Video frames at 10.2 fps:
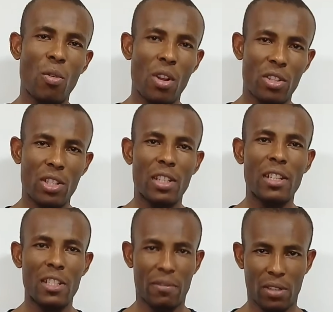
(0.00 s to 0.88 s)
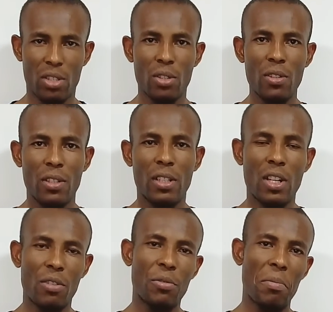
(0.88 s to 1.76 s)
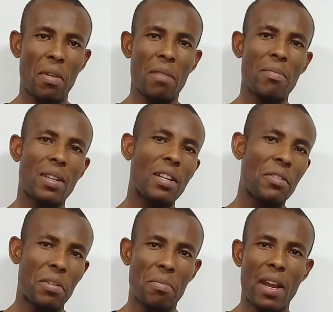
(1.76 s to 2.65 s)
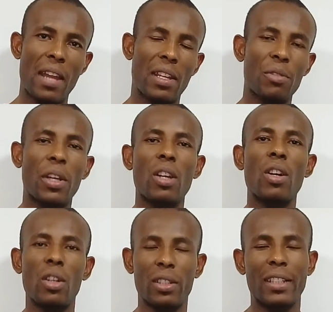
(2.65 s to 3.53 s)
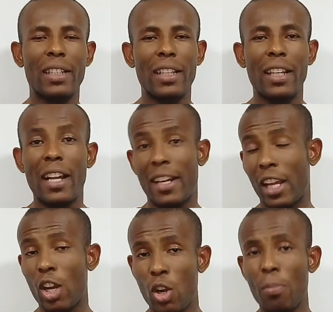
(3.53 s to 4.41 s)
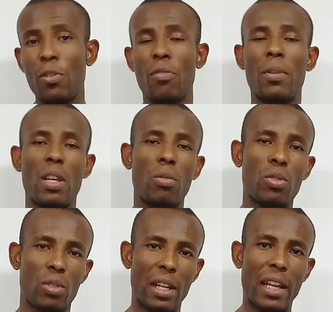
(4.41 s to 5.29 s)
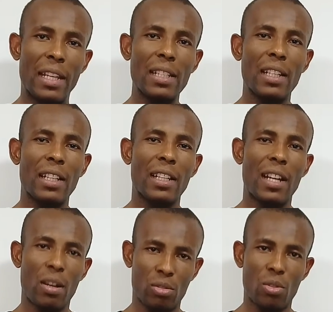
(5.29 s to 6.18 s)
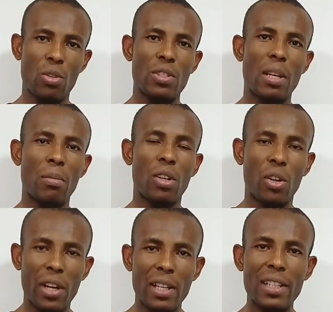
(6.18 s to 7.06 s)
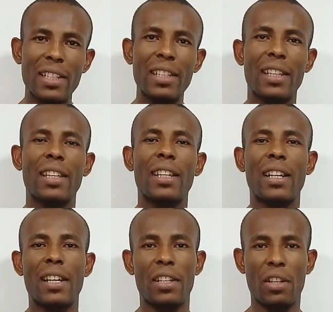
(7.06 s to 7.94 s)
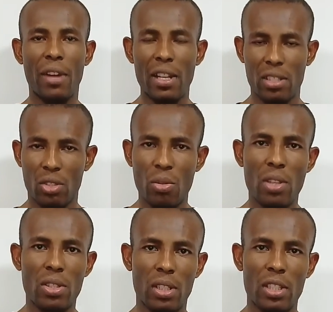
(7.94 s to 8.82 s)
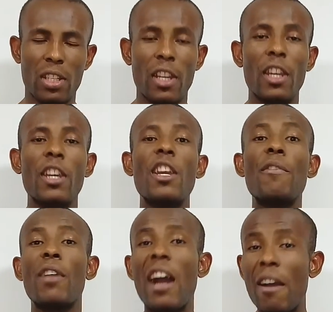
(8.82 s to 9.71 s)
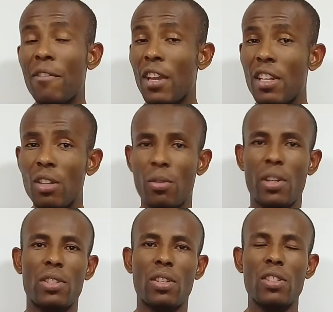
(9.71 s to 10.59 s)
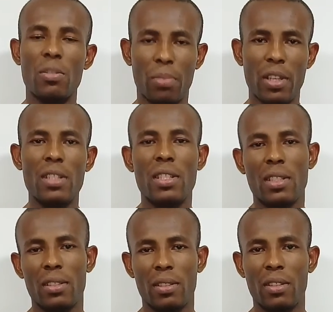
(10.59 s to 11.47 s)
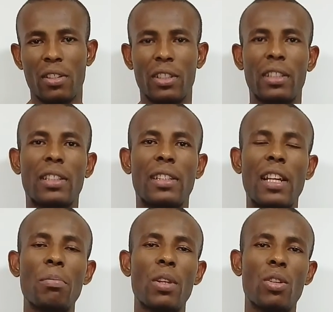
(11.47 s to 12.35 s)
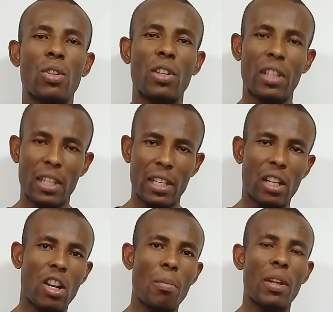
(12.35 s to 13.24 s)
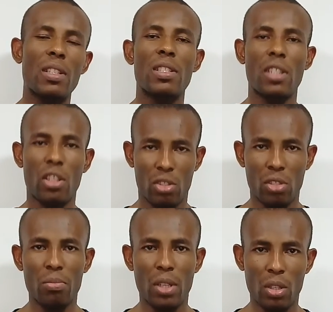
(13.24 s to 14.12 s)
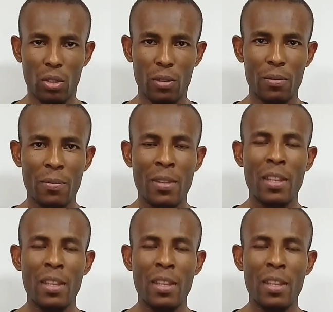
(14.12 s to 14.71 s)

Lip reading: for watching this video on remember, remind and recall, and I hope you've been able to learn how to use them correctly and in the right situations. If you have any questions, please let me know in the comment section below.